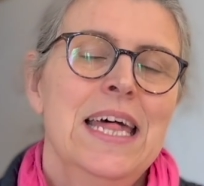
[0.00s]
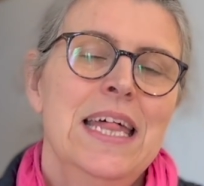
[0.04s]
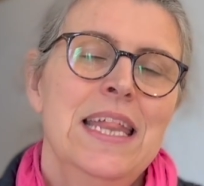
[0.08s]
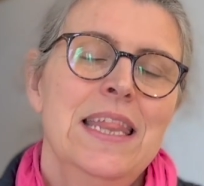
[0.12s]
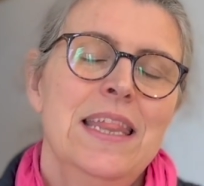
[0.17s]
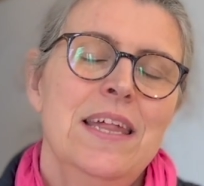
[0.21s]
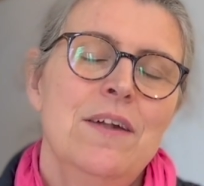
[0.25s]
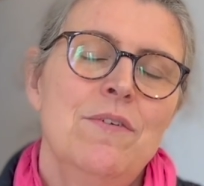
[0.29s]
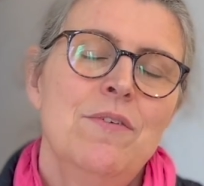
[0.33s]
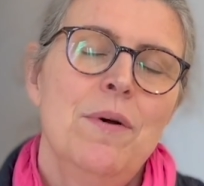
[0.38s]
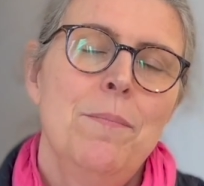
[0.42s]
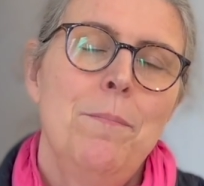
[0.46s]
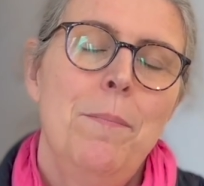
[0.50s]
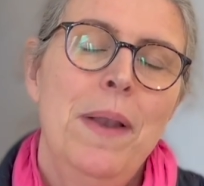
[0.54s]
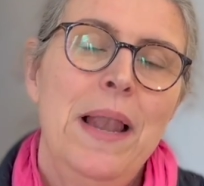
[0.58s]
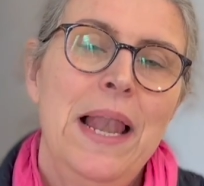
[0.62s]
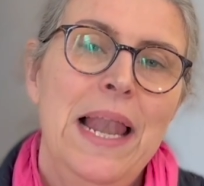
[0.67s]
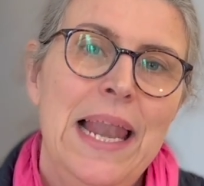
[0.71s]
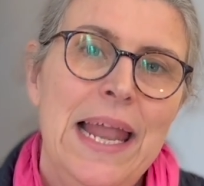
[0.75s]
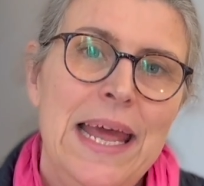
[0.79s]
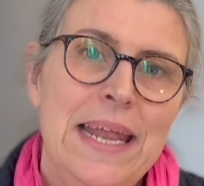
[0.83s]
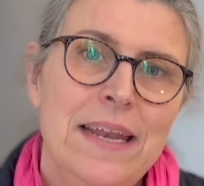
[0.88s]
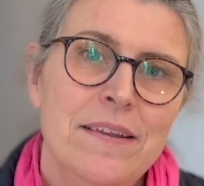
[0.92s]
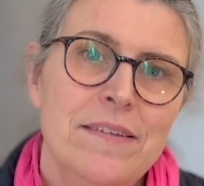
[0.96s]
There are
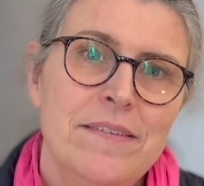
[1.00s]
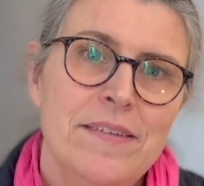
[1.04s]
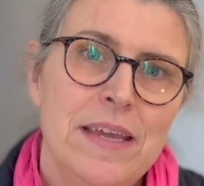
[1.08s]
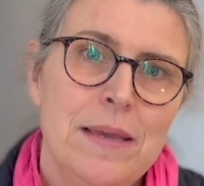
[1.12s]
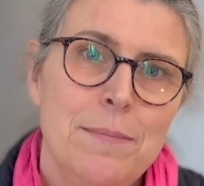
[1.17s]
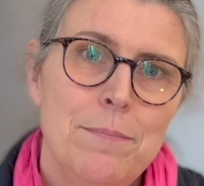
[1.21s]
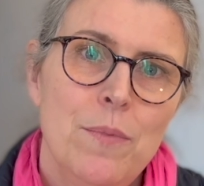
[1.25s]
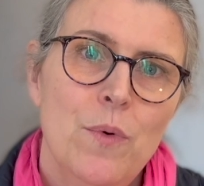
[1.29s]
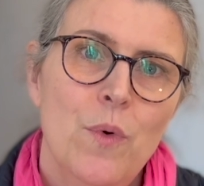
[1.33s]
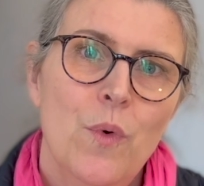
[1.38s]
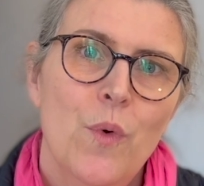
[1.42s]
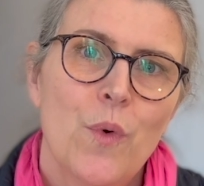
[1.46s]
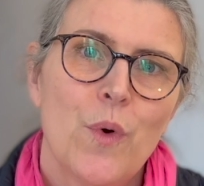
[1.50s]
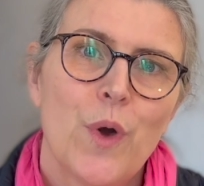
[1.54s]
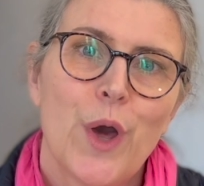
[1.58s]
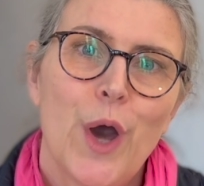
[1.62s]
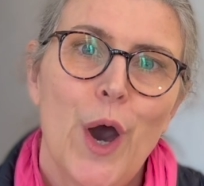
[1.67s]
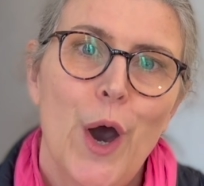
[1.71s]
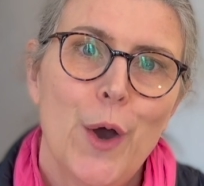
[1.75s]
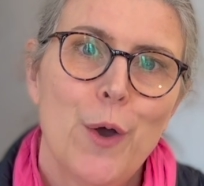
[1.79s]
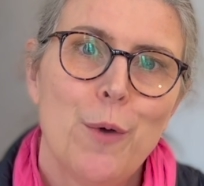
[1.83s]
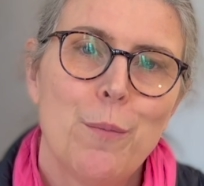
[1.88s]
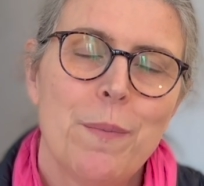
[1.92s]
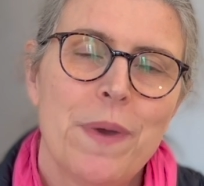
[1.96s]
plenty more
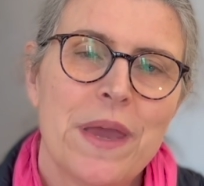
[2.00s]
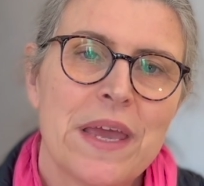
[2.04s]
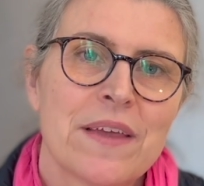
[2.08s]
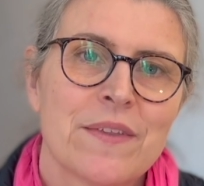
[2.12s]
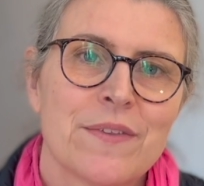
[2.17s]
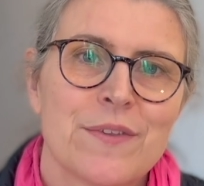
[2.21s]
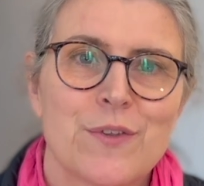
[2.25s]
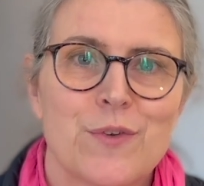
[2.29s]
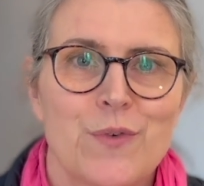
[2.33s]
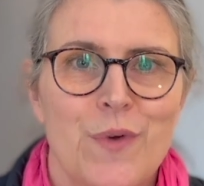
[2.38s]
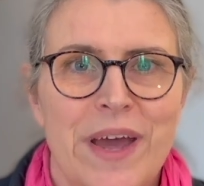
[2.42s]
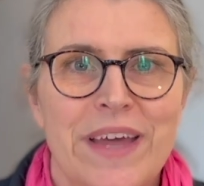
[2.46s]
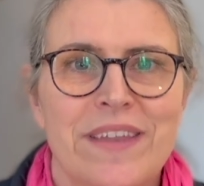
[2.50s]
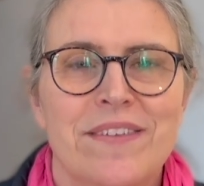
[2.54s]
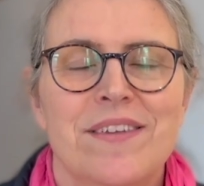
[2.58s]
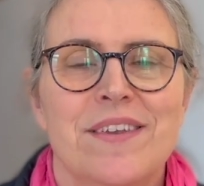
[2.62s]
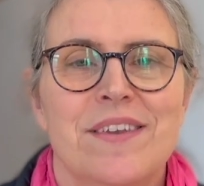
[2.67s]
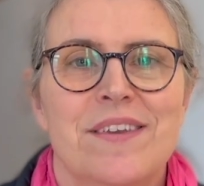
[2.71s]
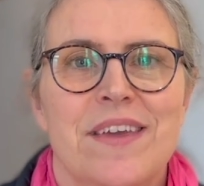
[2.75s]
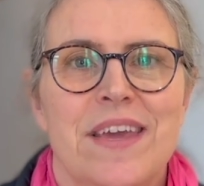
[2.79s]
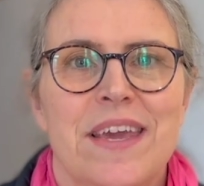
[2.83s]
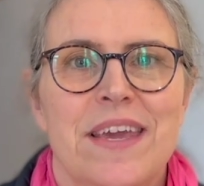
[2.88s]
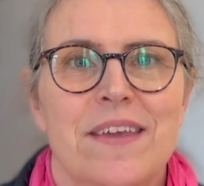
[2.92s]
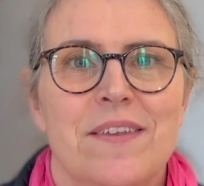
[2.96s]
coping
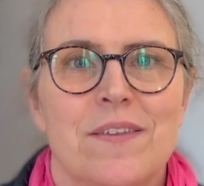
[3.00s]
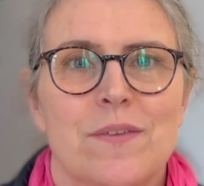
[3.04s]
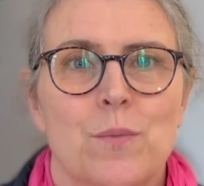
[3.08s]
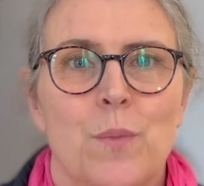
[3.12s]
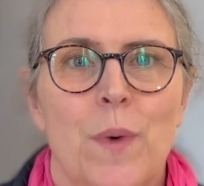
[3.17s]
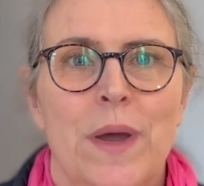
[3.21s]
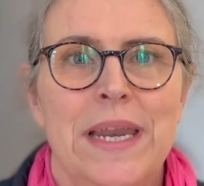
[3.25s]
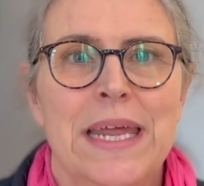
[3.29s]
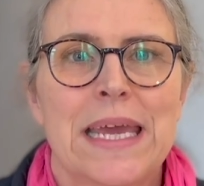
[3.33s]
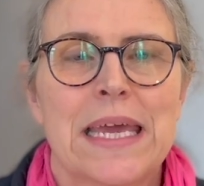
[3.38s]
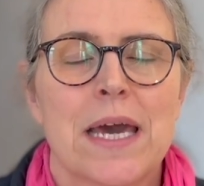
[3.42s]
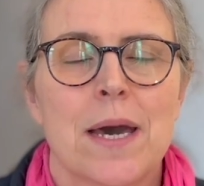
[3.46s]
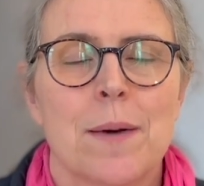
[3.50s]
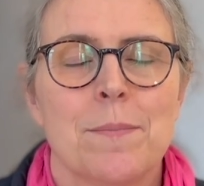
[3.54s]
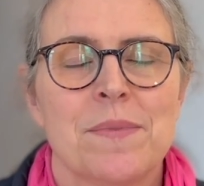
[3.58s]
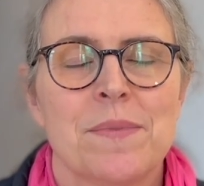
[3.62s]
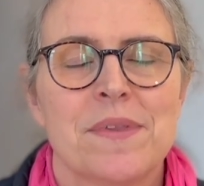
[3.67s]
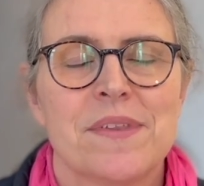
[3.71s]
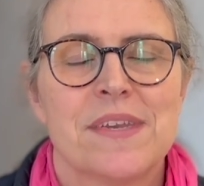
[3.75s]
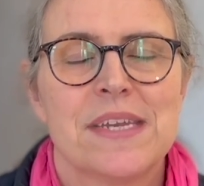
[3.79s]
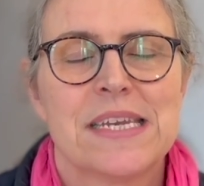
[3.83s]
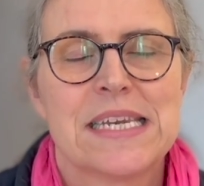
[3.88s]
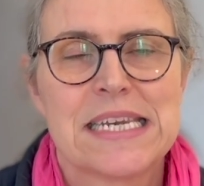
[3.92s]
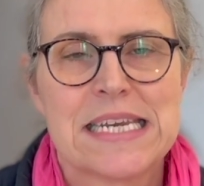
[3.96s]
strategies when it comes to